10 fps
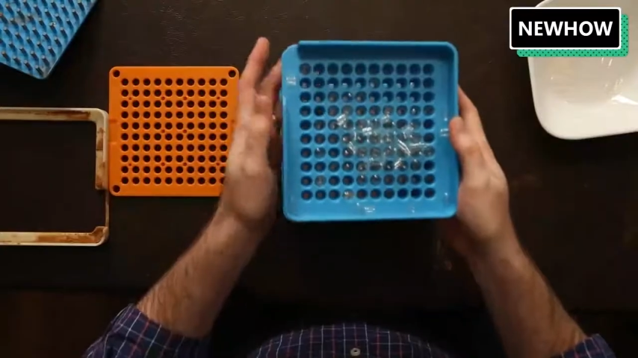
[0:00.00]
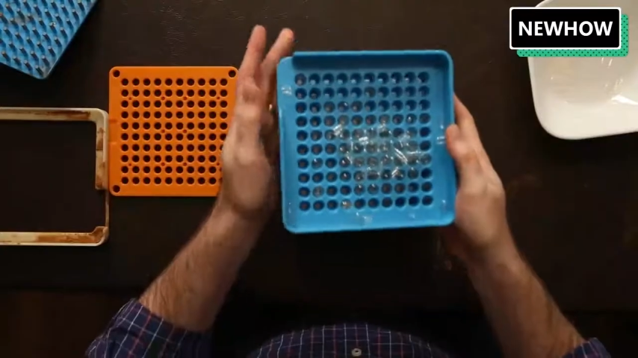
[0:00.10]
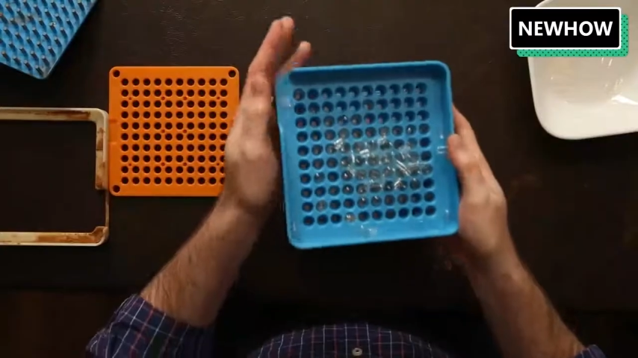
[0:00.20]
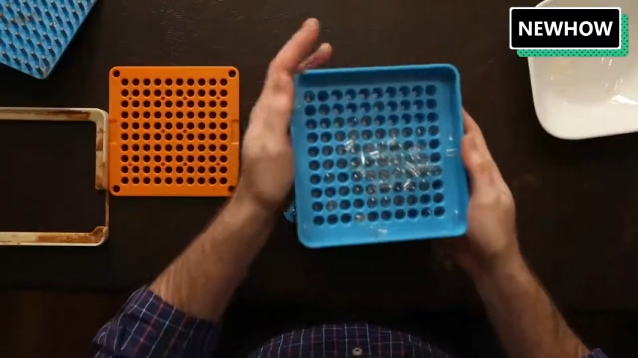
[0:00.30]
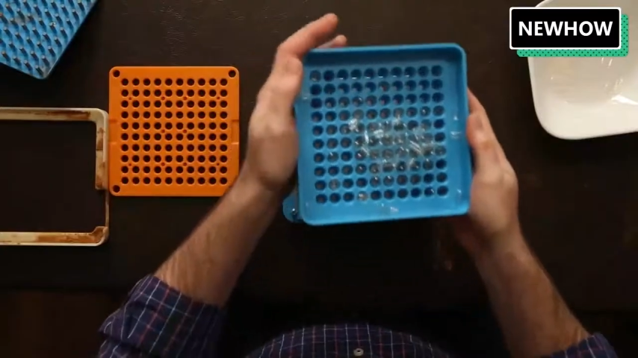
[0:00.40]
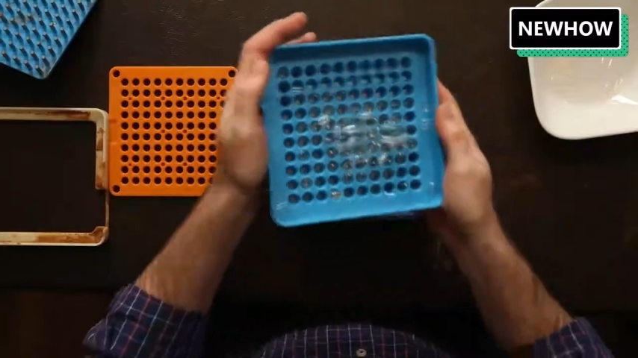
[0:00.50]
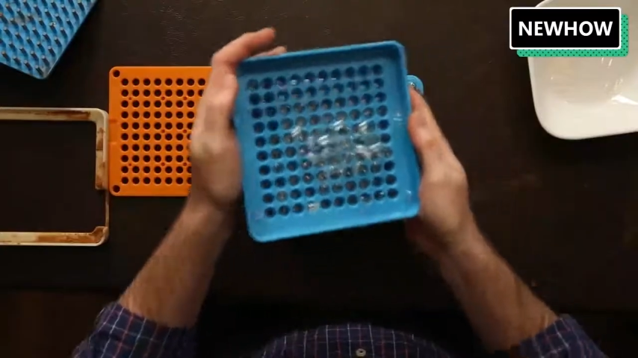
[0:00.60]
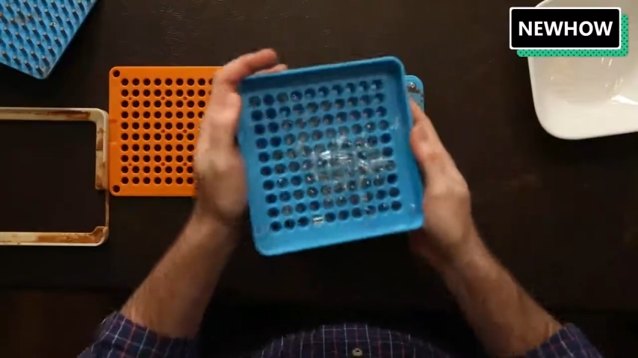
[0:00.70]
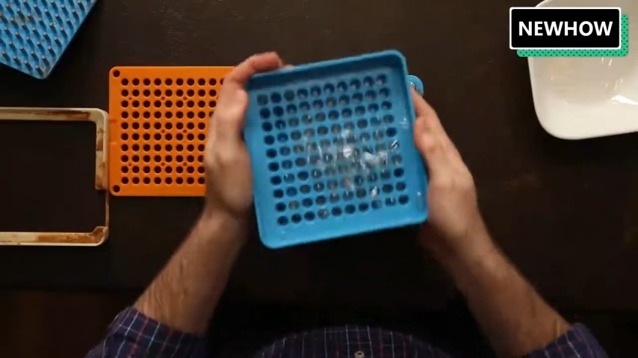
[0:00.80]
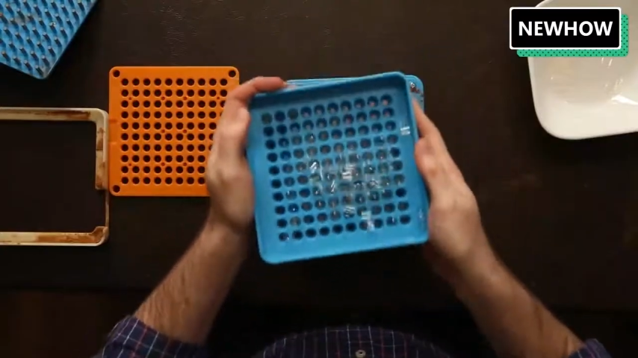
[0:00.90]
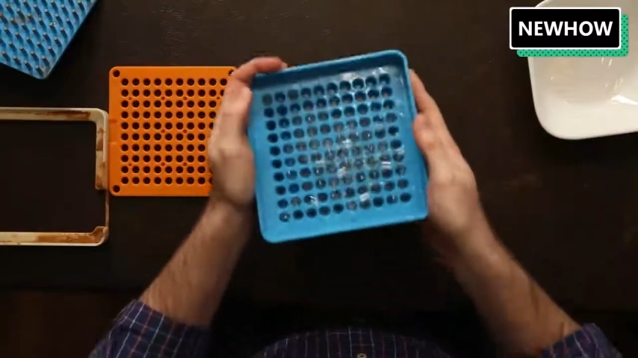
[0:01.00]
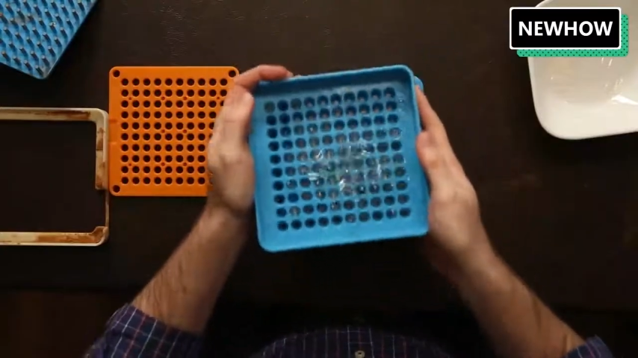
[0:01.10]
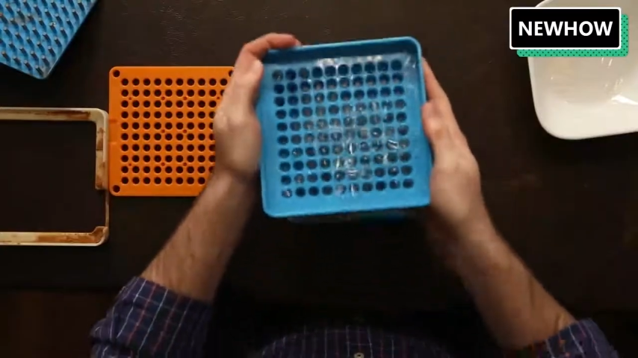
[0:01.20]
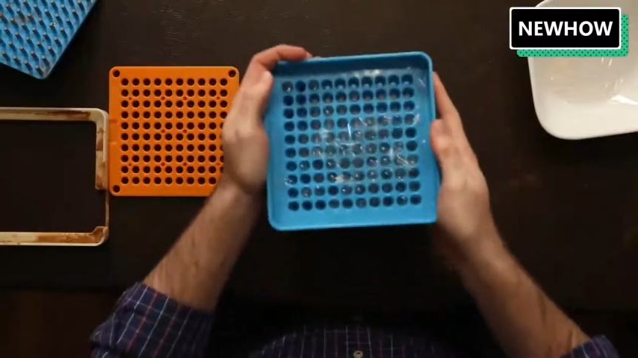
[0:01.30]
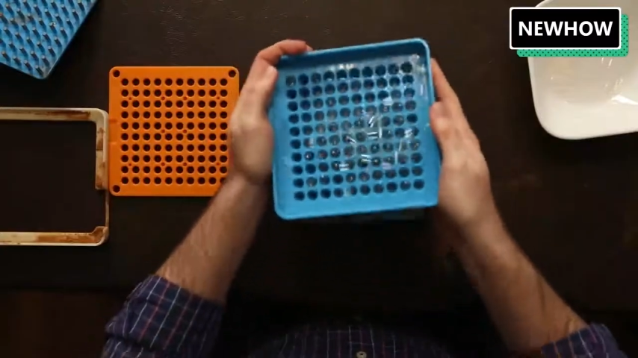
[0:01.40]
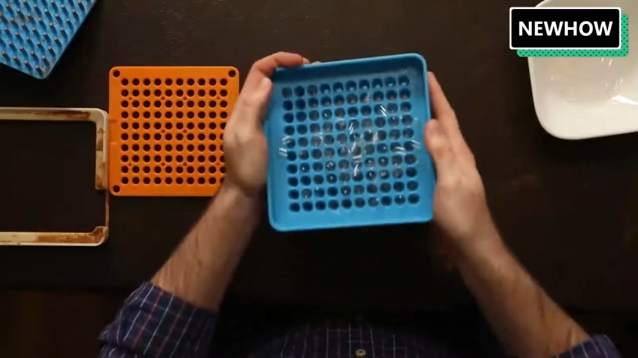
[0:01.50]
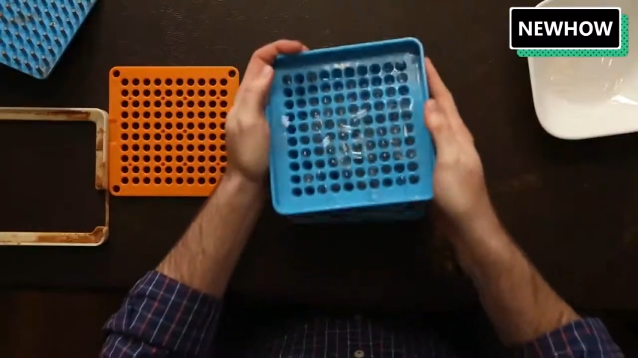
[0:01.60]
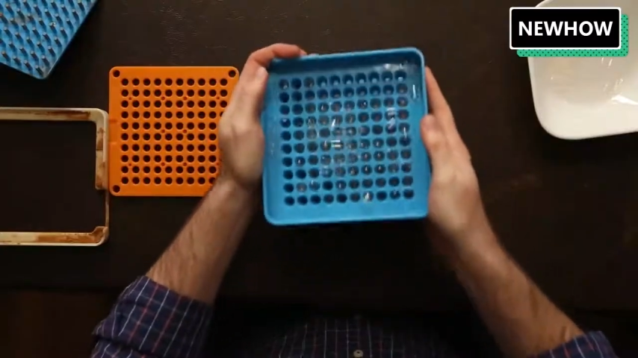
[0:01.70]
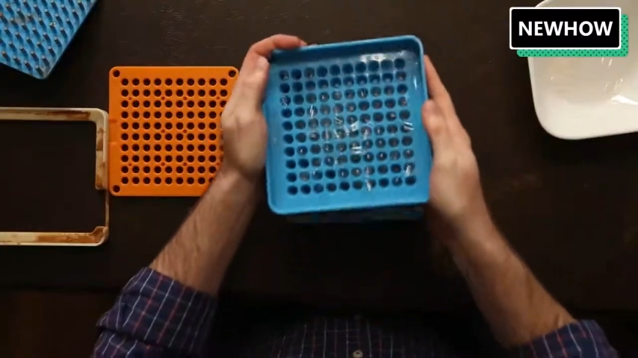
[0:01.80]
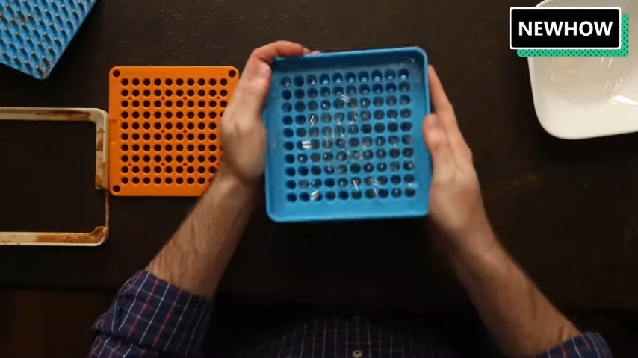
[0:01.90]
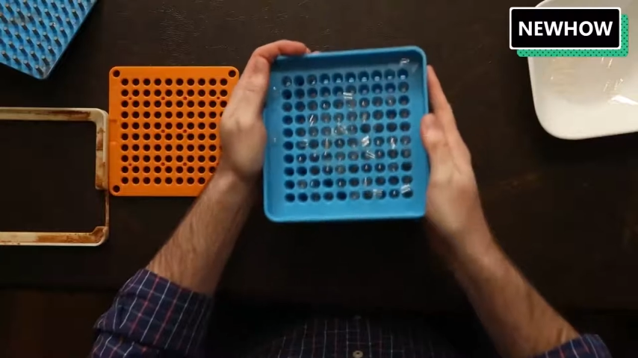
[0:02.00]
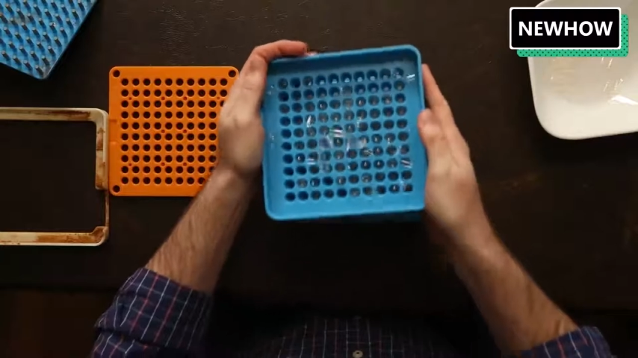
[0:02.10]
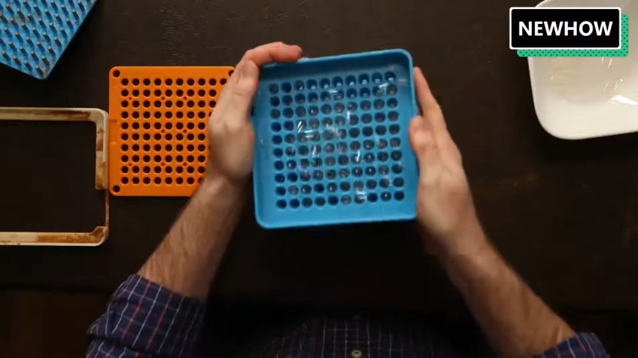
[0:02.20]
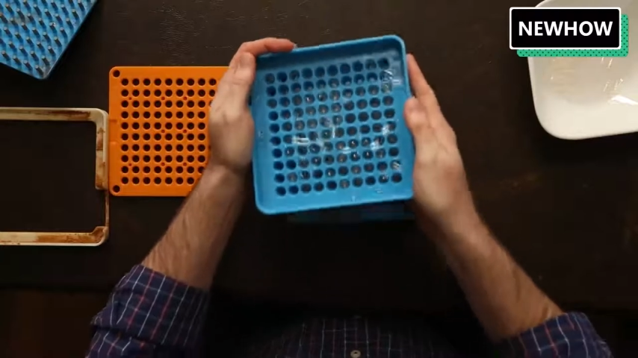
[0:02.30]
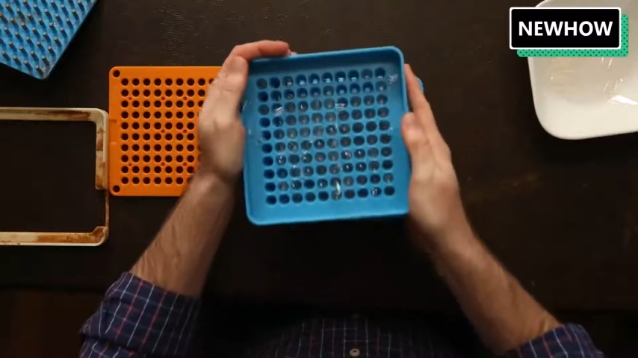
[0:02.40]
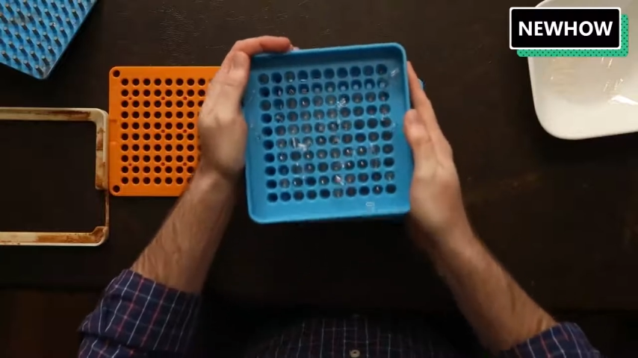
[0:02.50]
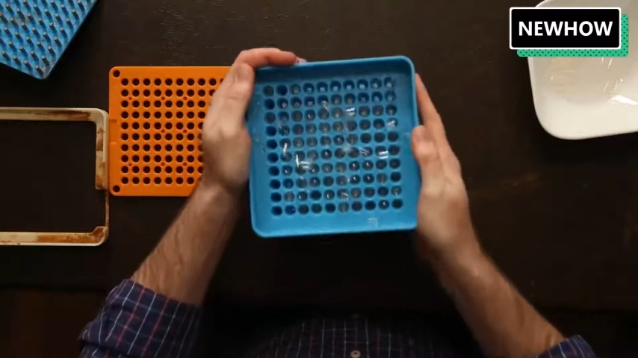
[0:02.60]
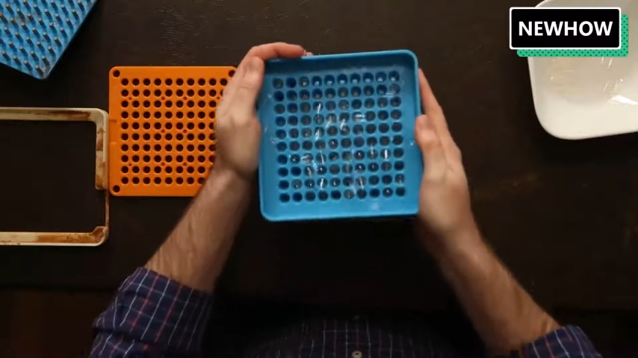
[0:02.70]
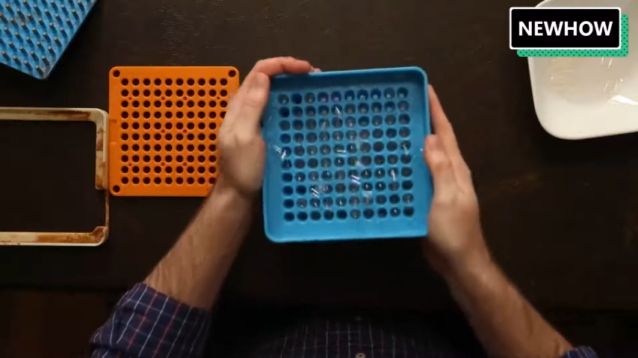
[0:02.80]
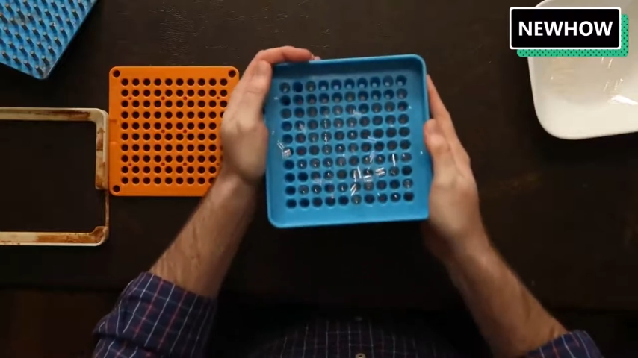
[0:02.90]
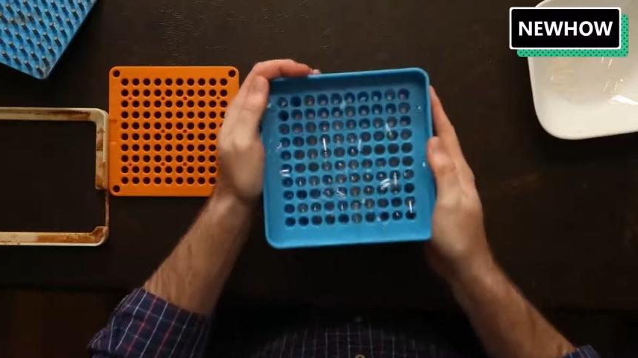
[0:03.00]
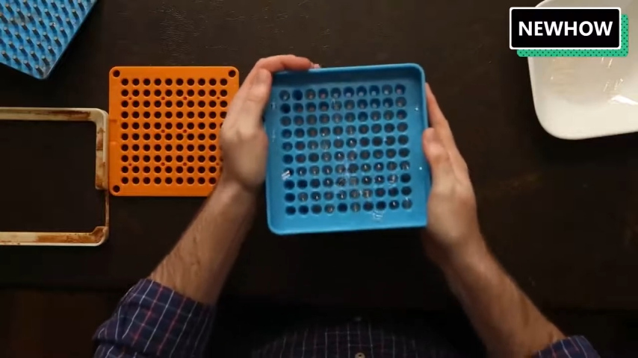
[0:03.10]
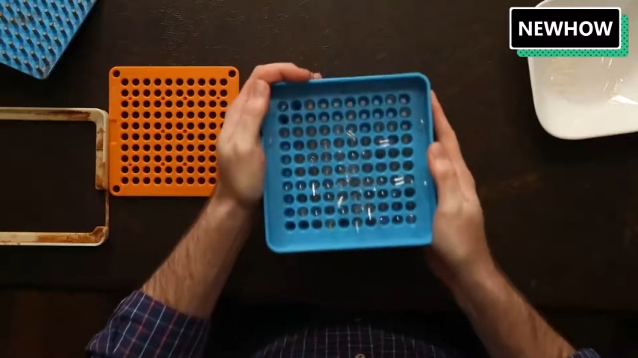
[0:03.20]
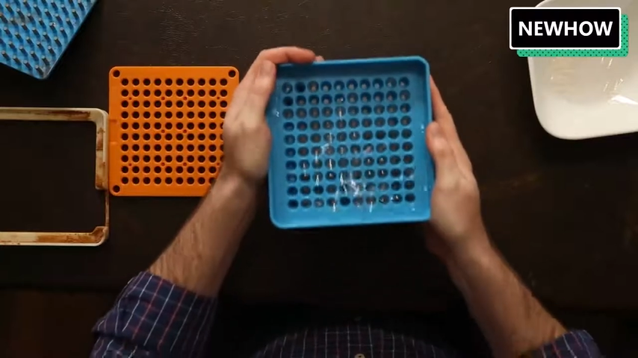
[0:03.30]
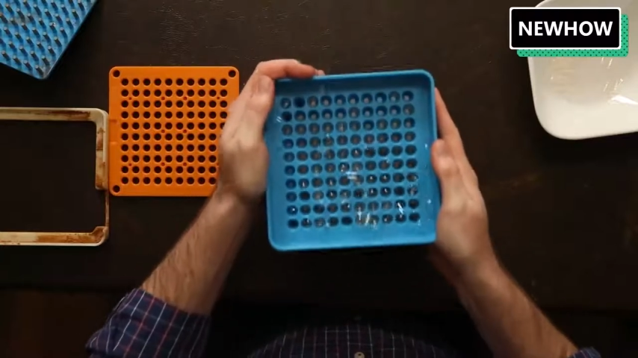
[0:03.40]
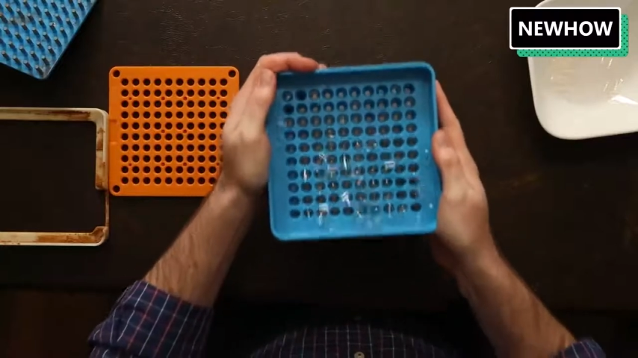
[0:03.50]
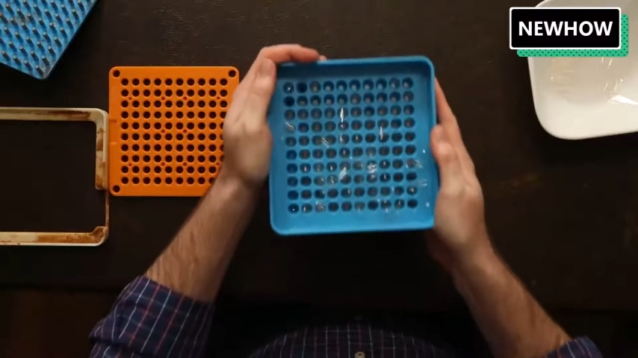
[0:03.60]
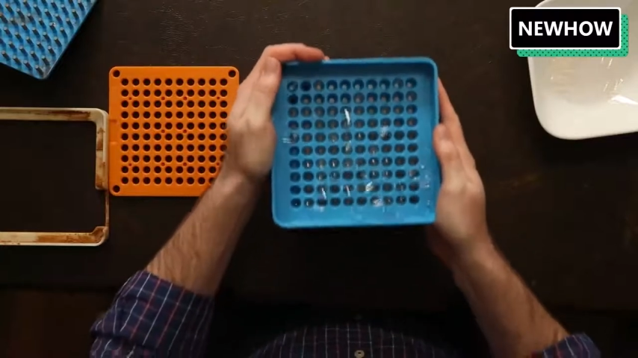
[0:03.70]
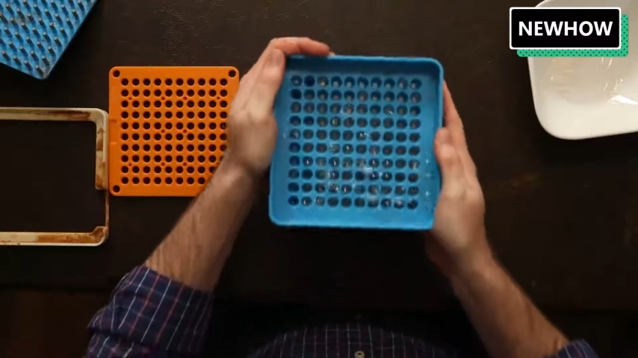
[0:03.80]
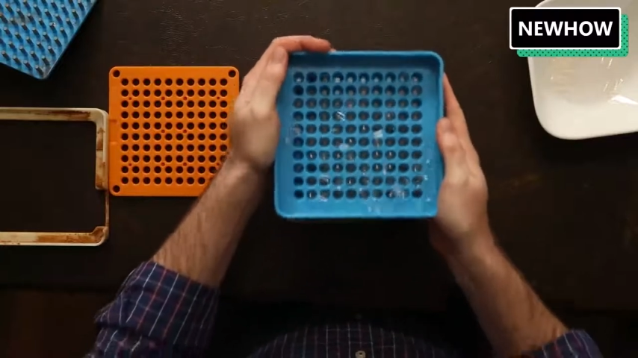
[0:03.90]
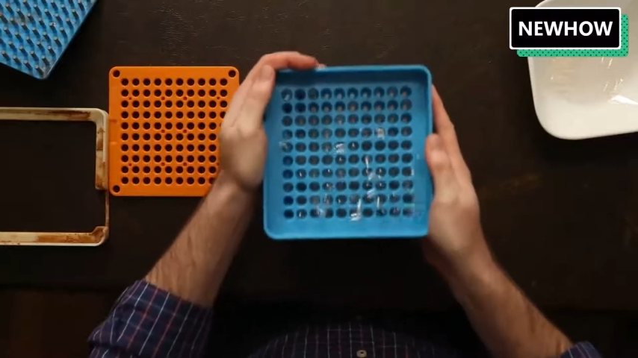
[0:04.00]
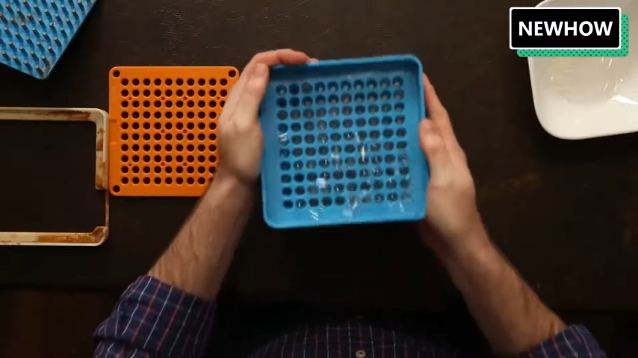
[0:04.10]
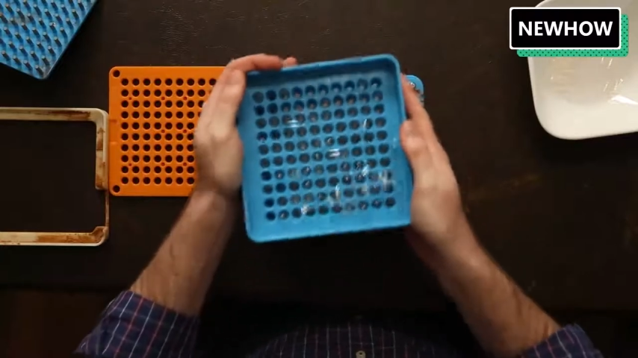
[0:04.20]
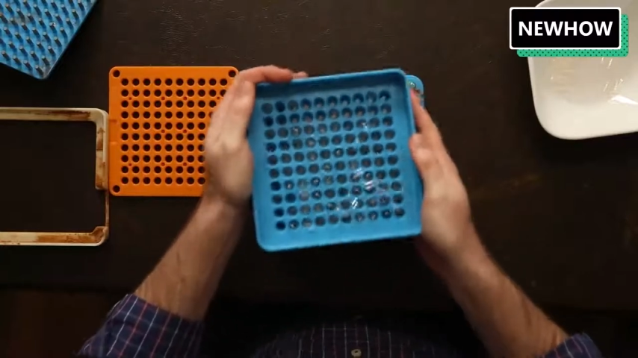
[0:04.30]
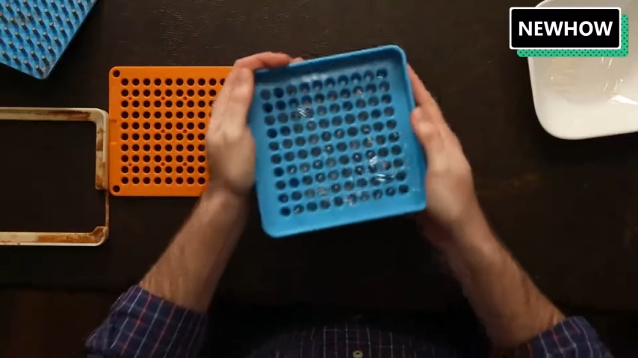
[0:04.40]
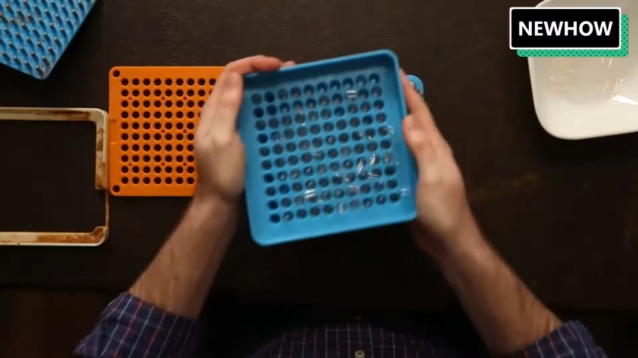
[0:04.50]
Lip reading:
[unreadable: no face in view]